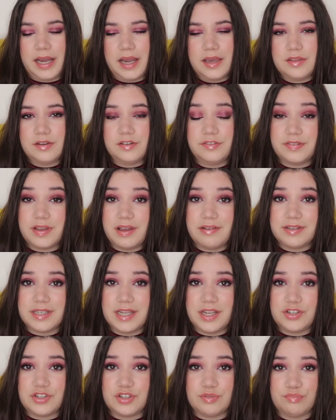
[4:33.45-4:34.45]
either
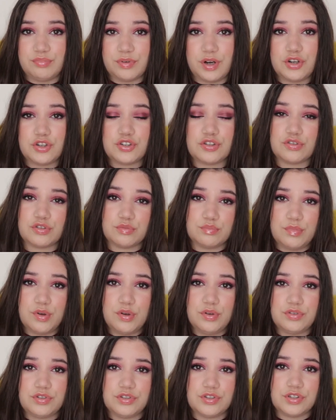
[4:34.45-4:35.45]
foundation brush, or
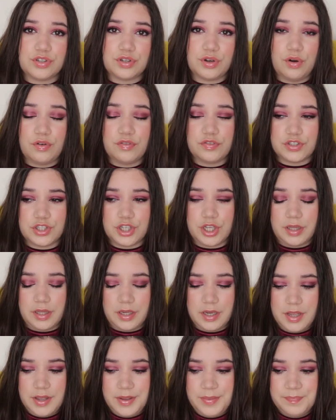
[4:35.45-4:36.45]
most often